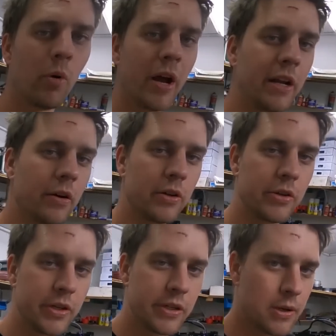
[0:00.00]
I'm waiting on
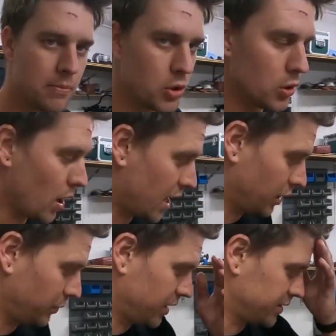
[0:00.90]
is just some new hardware,